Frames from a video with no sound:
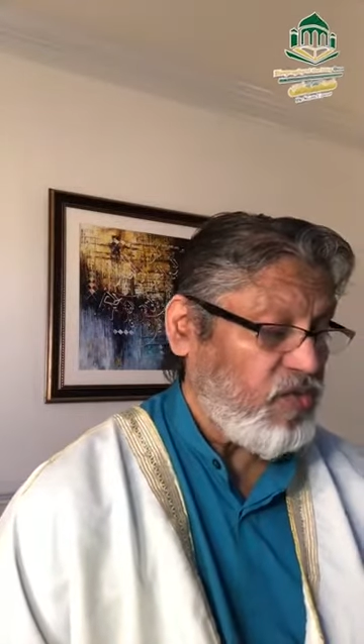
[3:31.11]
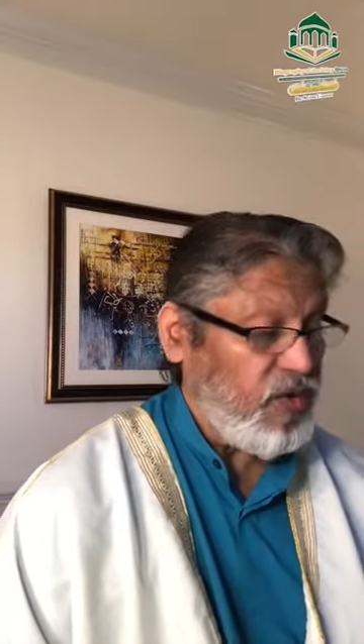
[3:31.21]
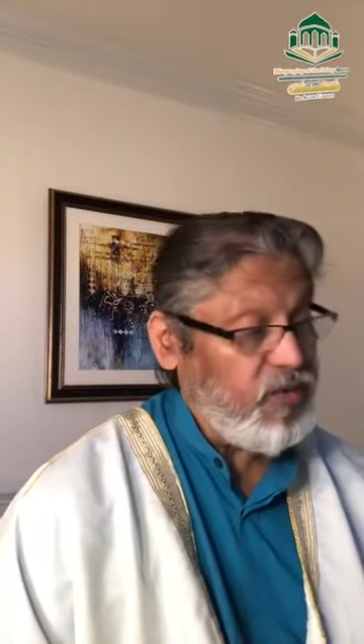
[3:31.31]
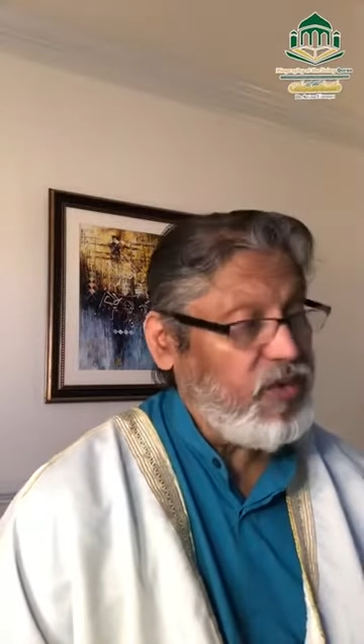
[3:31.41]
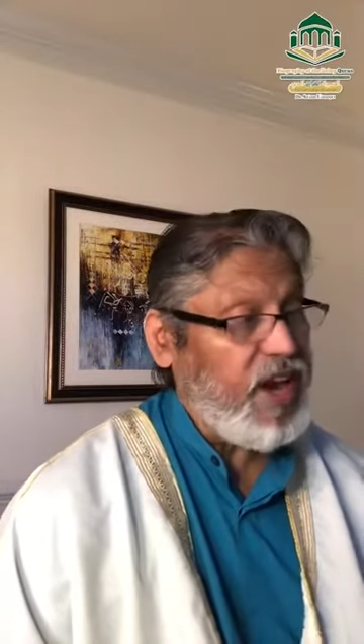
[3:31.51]

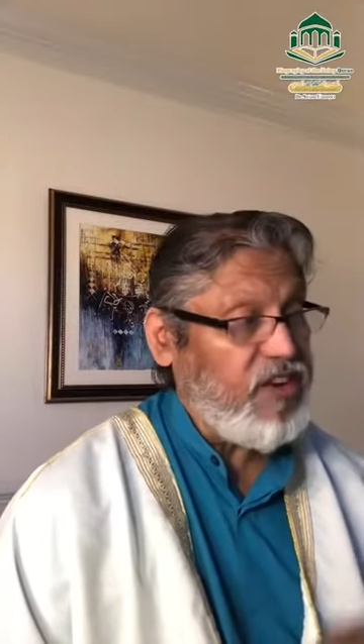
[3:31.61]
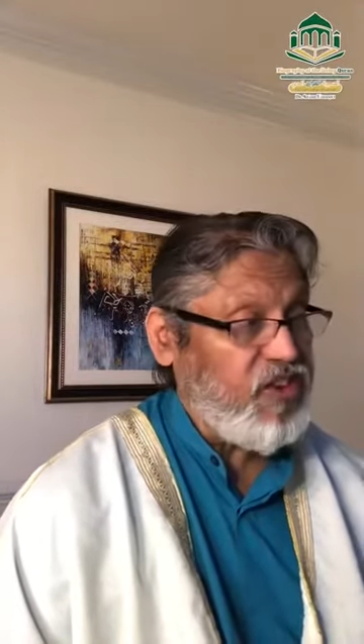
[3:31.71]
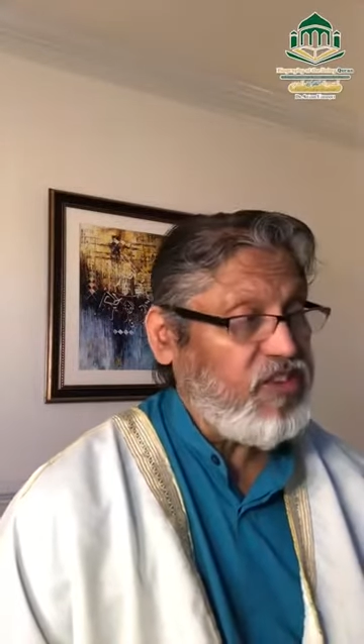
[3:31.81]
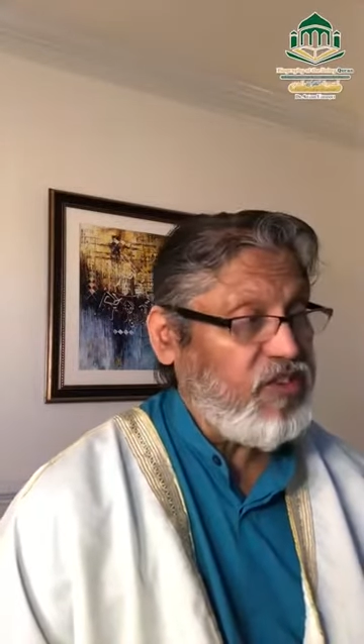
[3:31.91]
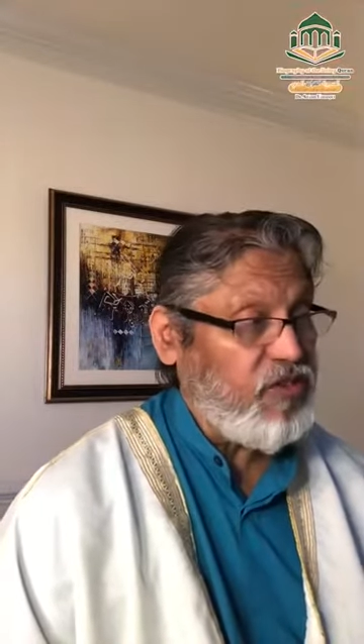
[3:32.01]
the
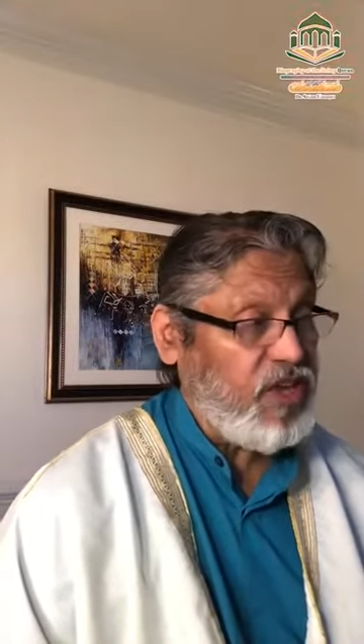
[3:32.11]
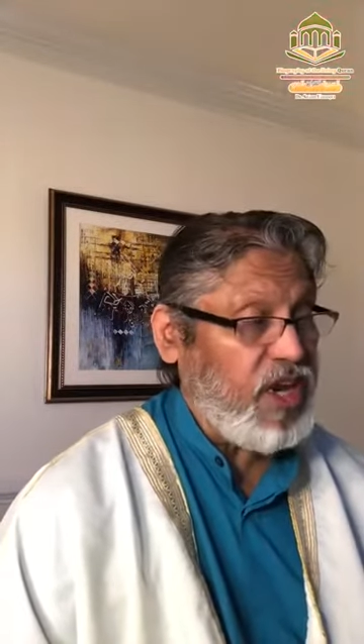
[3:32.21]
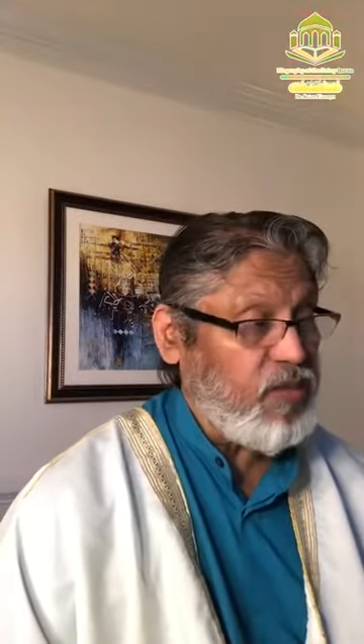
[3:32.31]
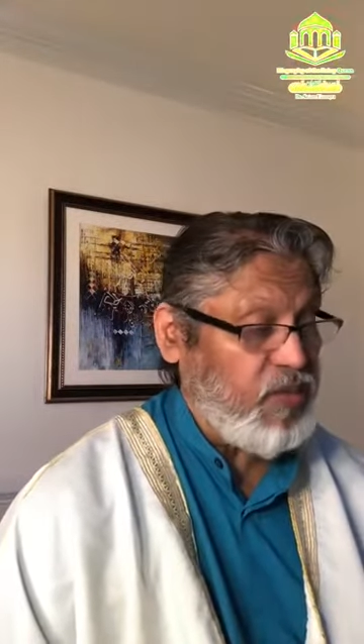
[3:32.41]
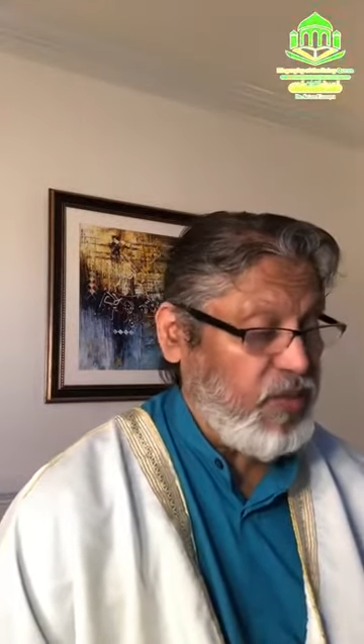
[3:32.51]
addresses to
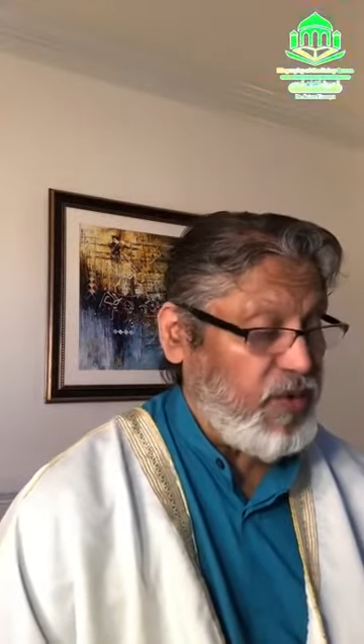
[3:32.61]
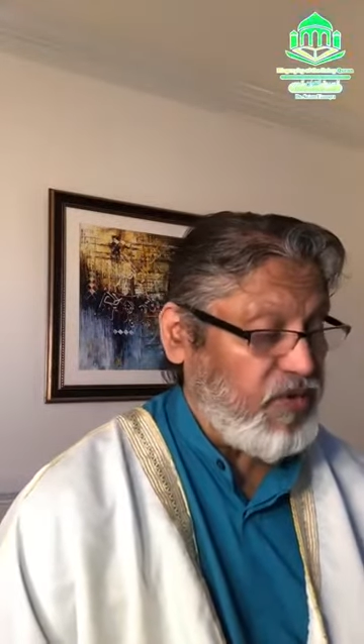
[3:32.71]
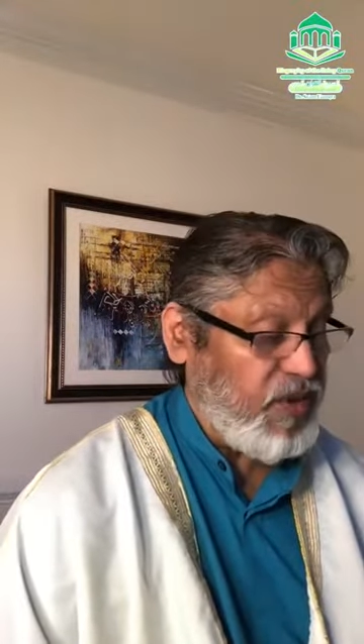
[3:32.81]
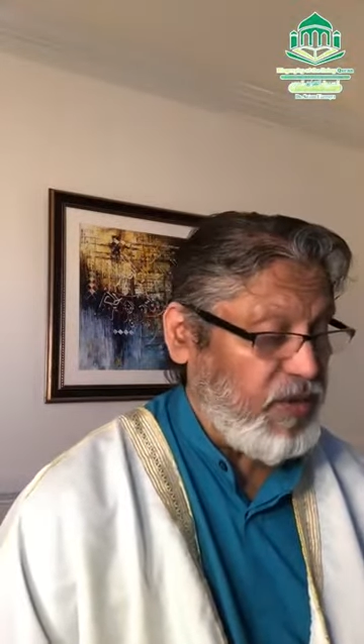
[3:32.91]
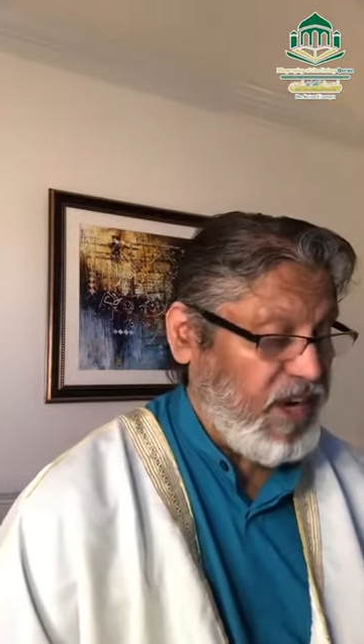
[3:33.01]
the people
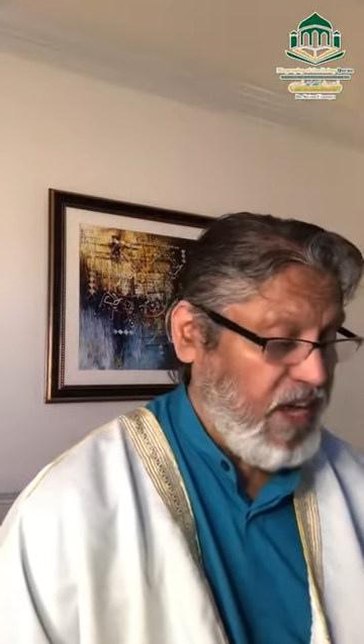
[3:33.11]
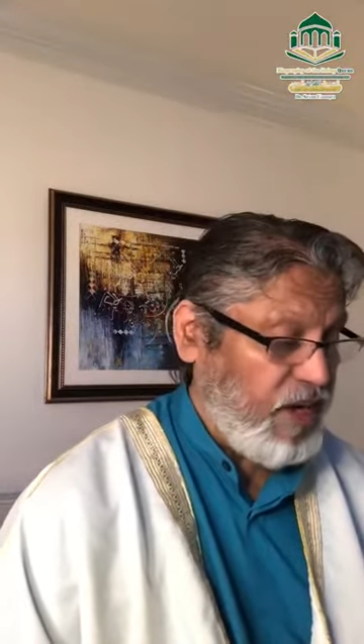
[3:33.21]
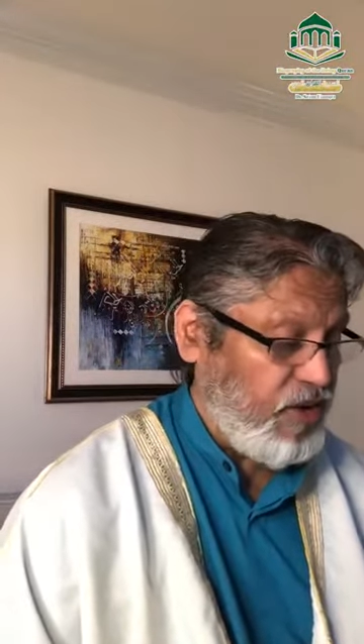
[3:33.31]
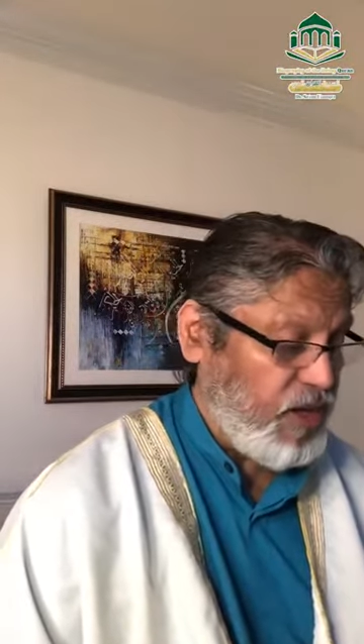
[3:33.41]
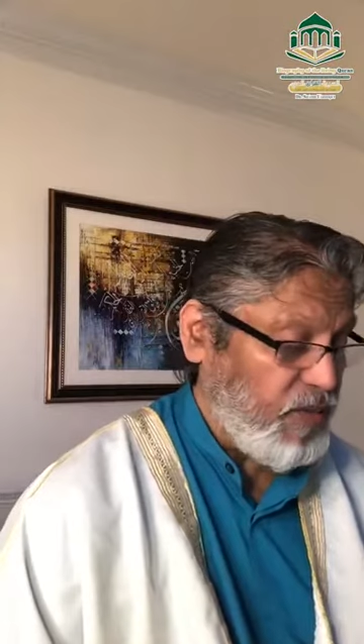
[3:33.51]
of Iman,
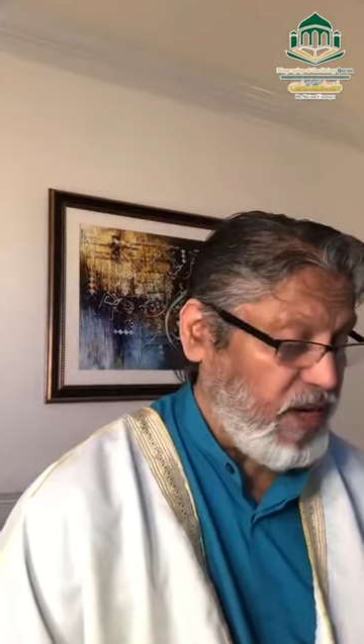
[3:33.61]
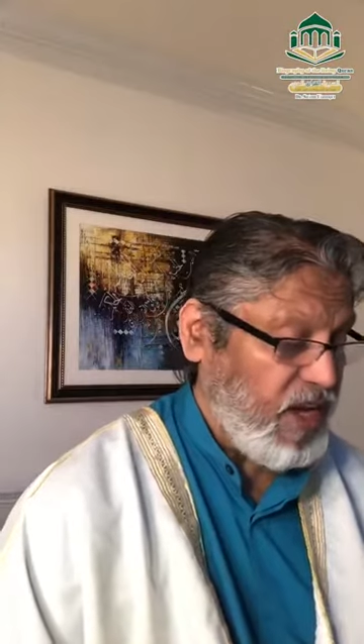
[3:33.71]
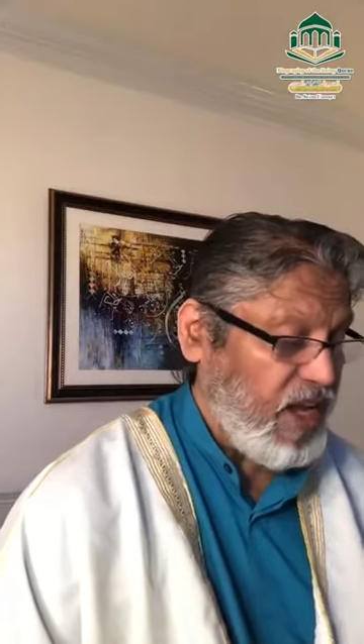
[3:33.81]
Ahlul Iman.